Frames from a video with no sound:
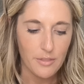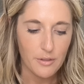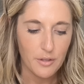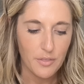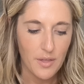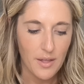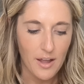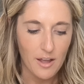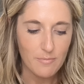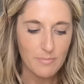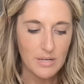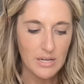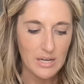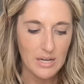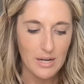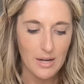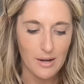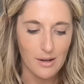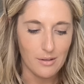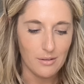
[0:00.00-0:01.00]
other thing I've been
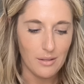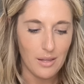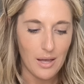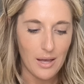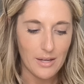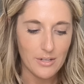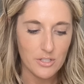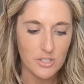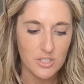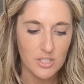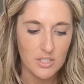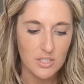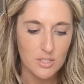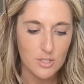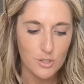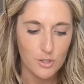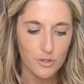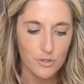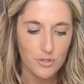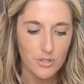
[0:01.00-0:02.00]
eating a lot since
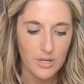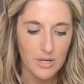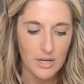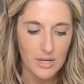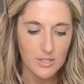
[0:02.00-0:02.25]
surgery